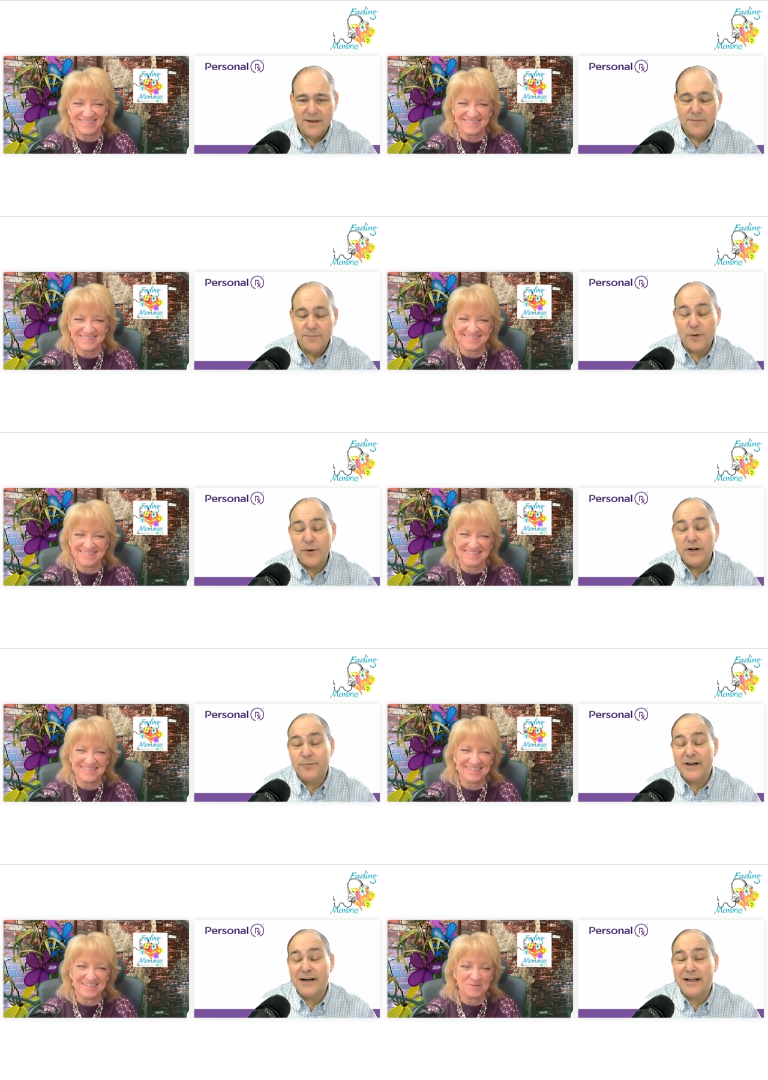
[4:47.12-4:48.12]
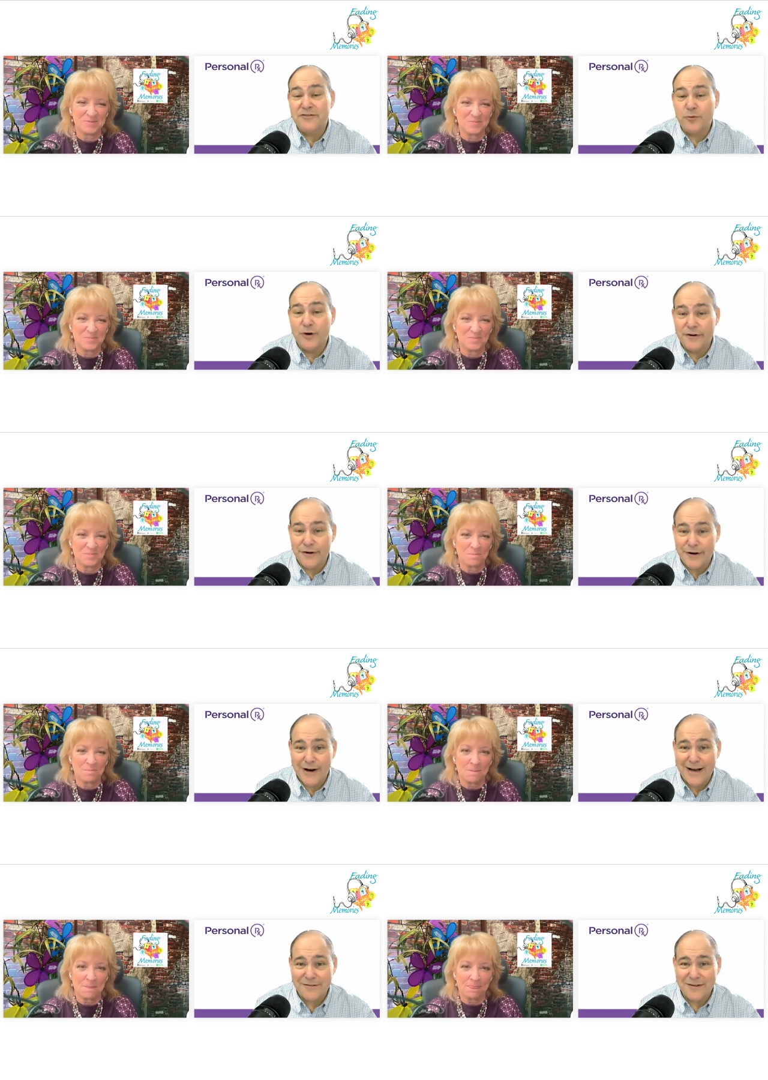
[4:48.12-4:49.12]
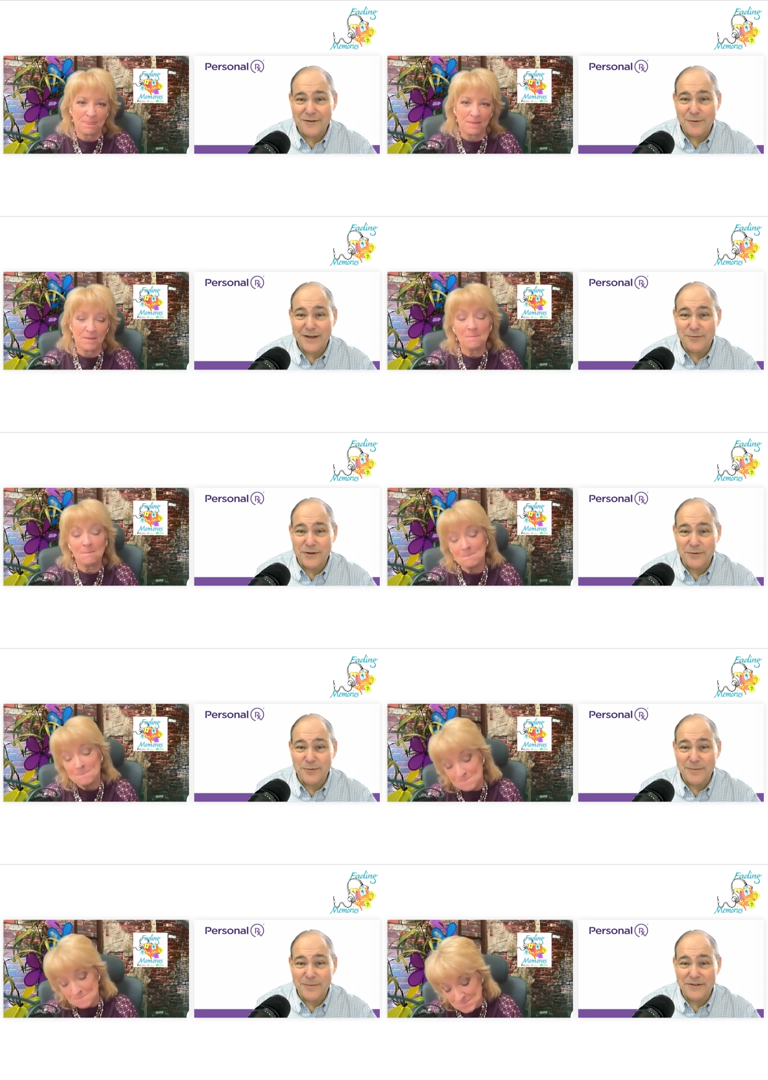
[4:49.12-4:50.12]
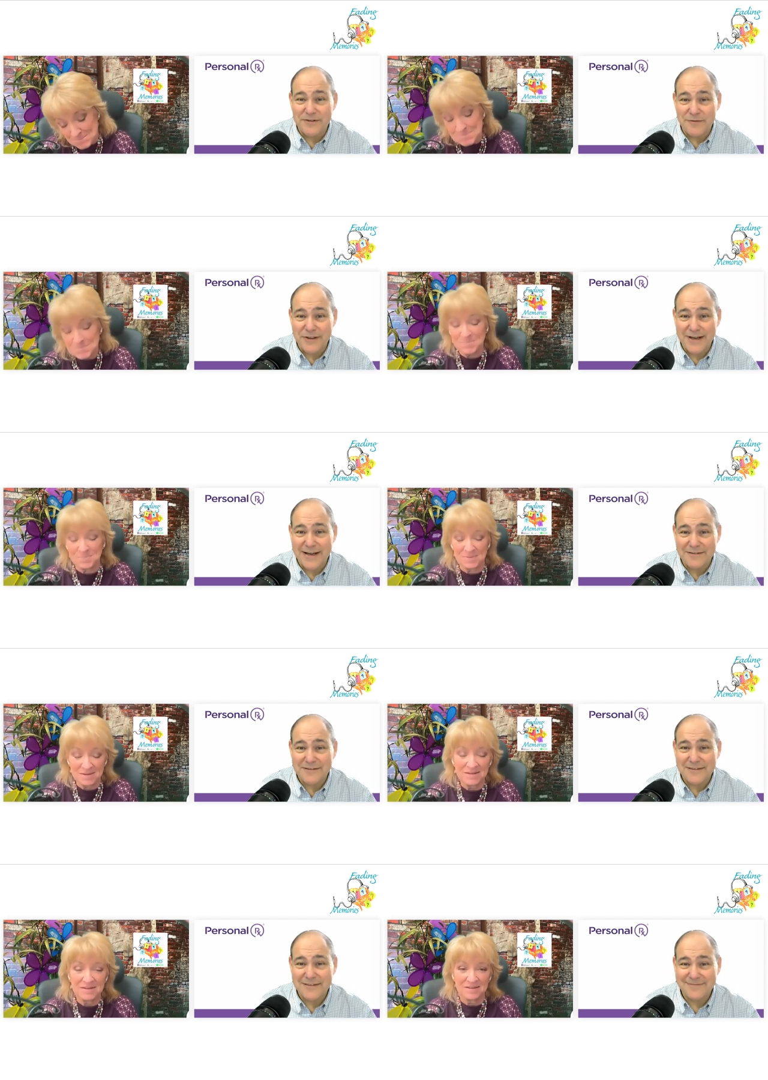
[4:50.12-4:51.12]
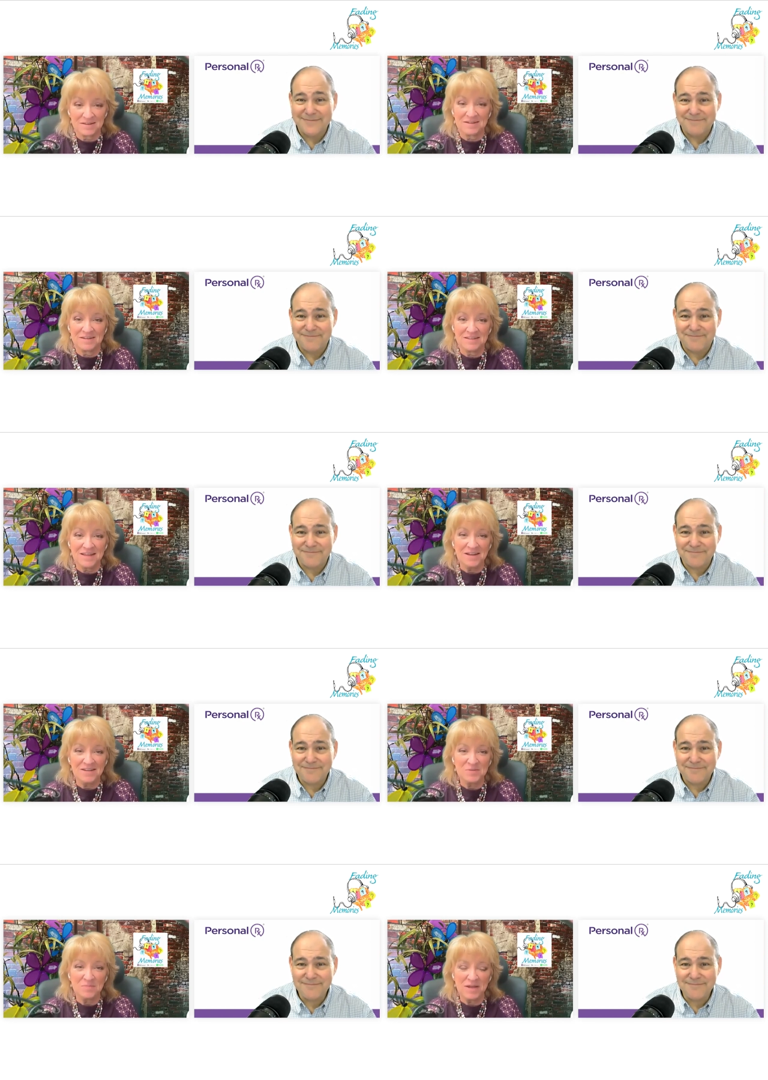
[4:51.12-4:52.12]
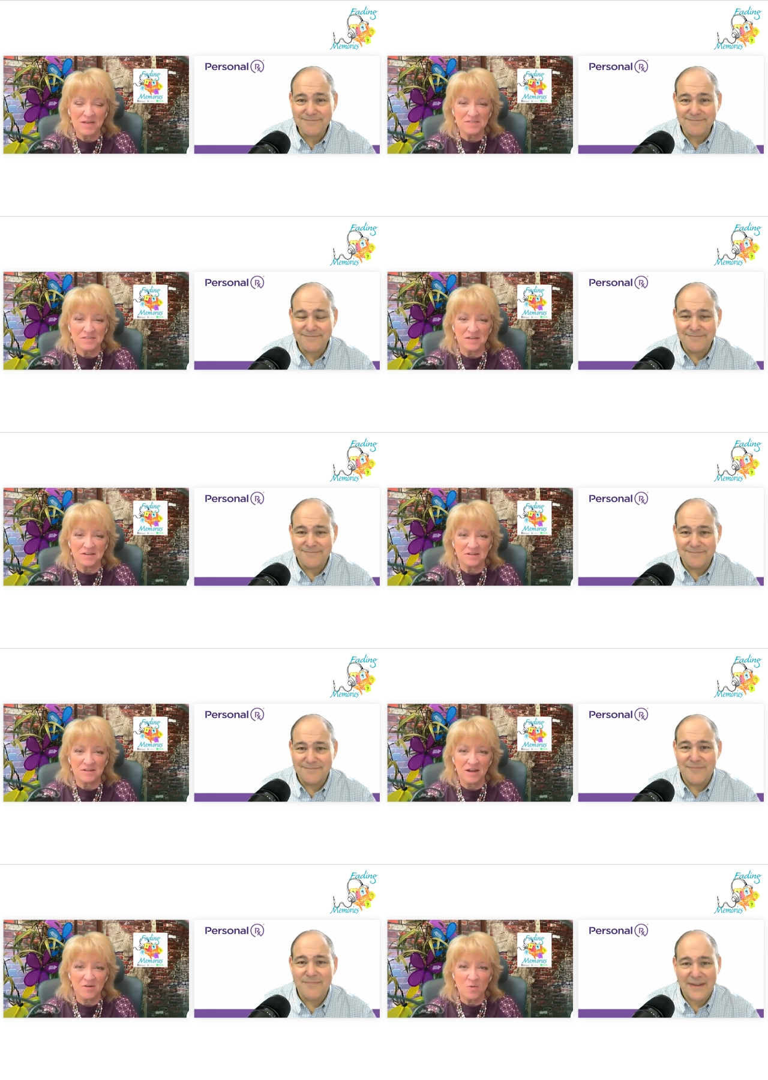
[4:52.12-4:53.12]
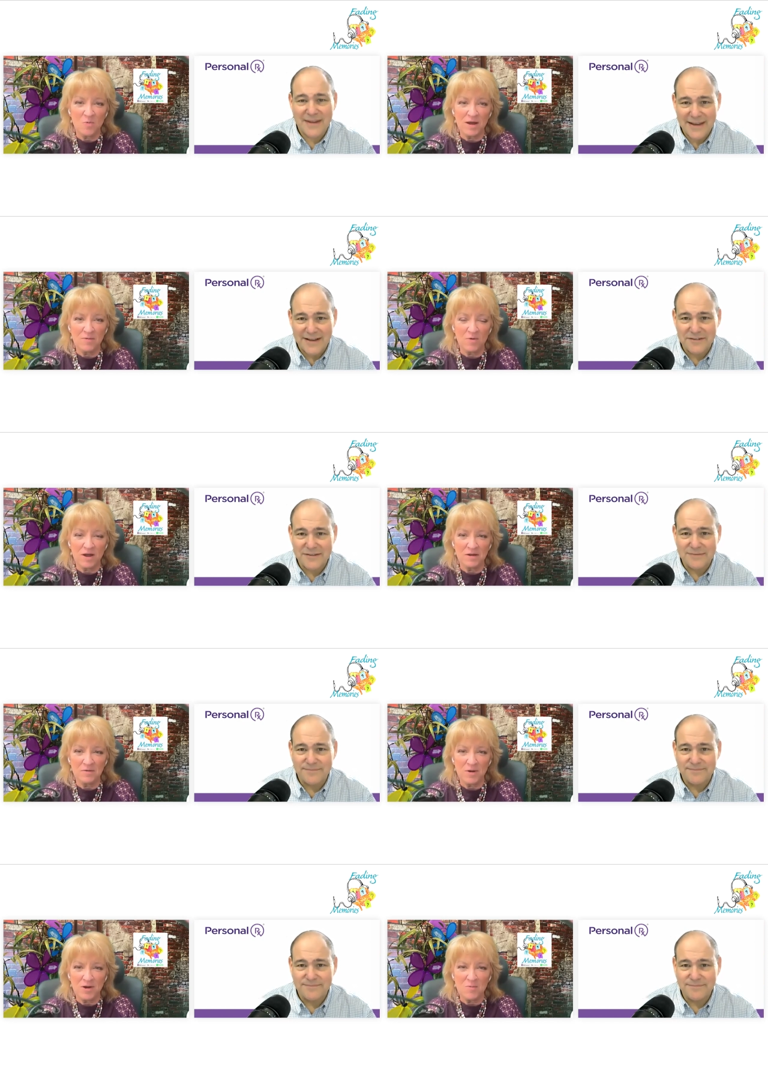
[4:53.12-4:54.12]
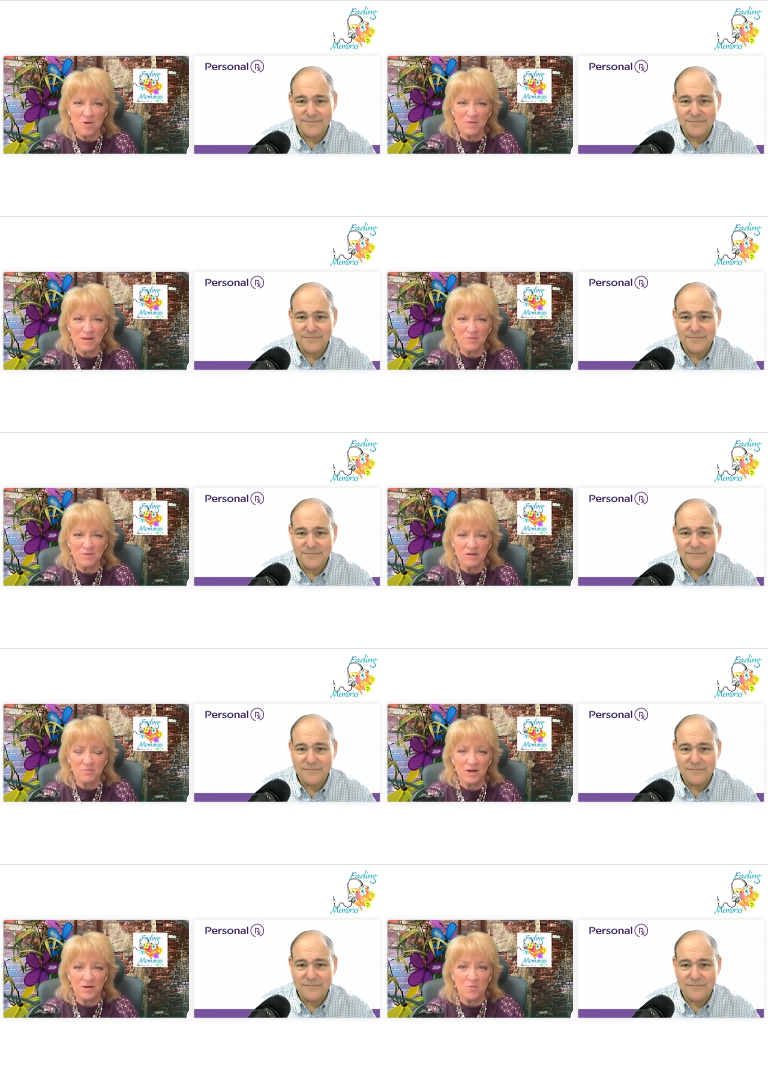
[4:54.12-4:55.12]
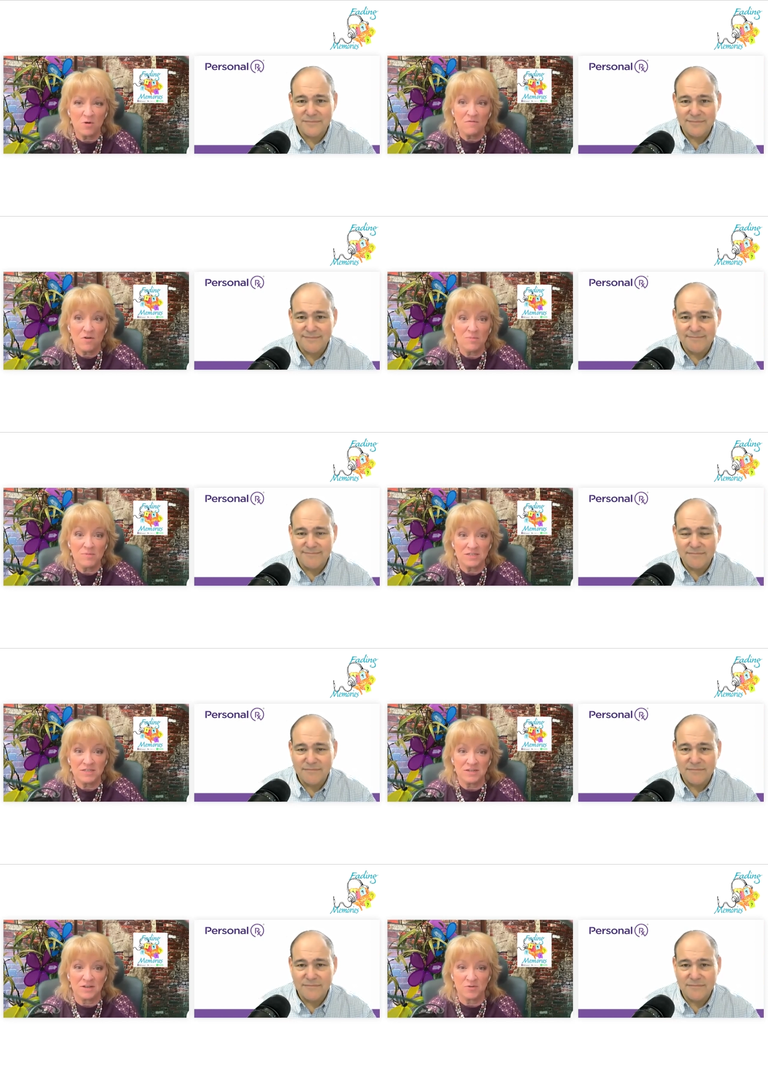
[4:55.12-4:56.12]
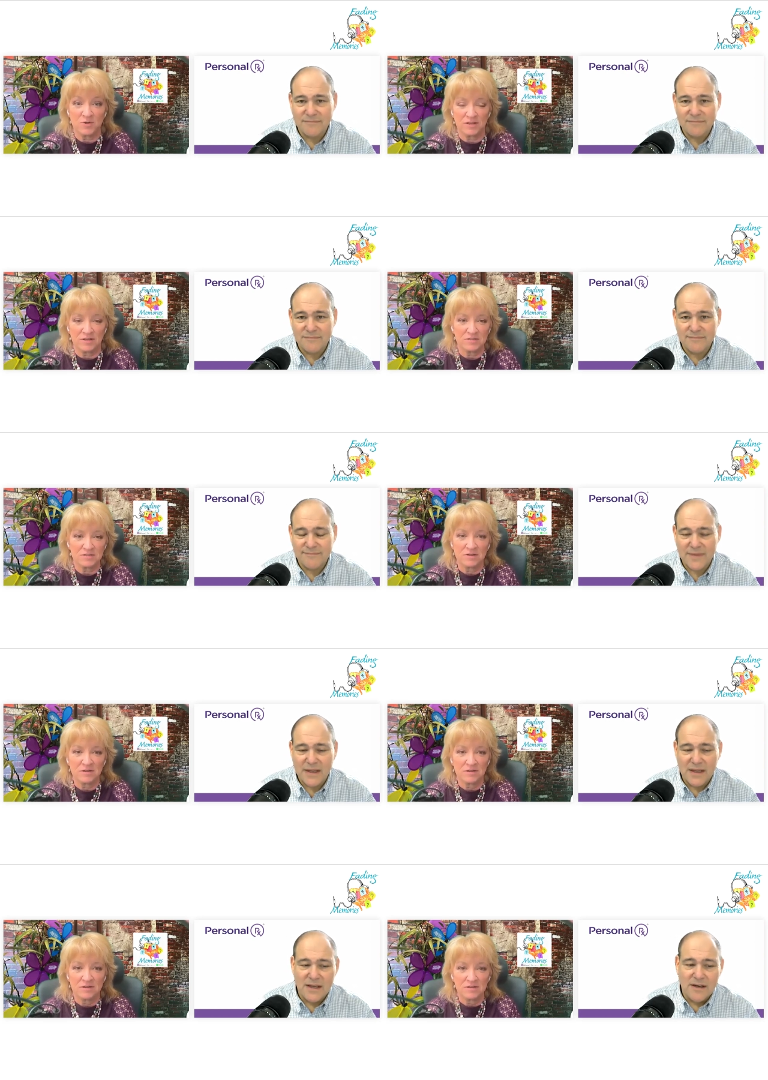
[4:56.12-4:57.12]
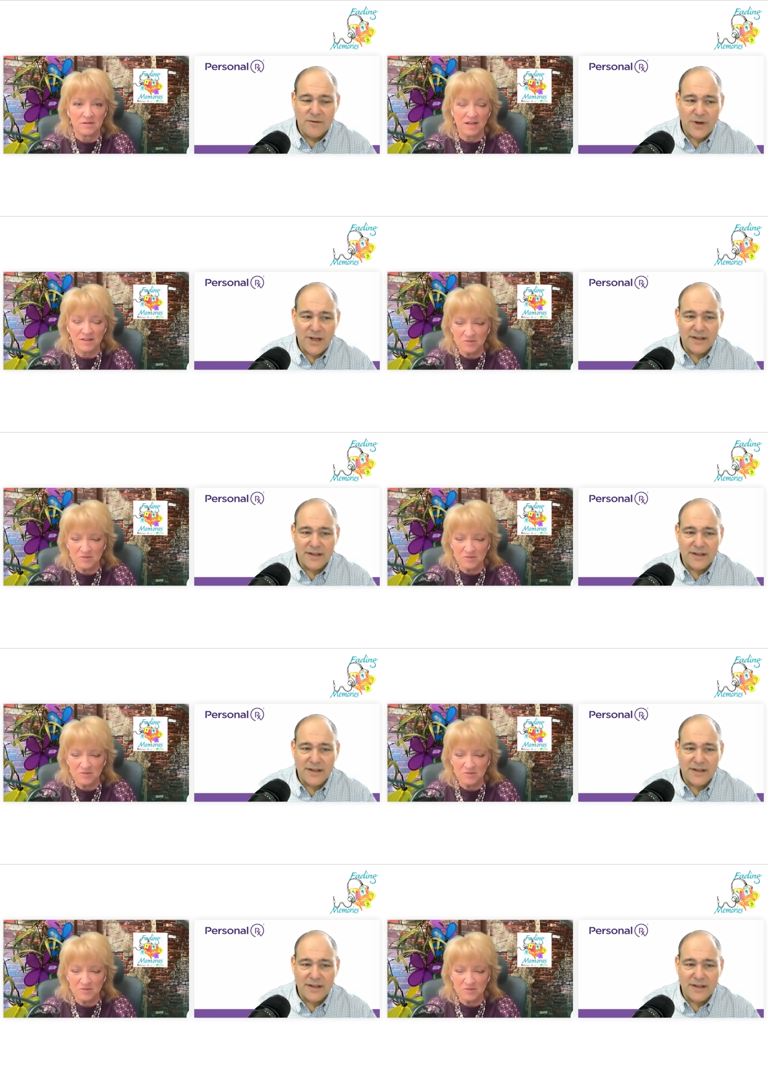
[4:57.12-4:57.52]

Speaker 1: but we don't bring a glass of water to your house. Otherwise, we do pretty much everything else.
Speaker 2: That is amazing. I don't know why why why are more people not why are more pharmacies not doing this? Well, we get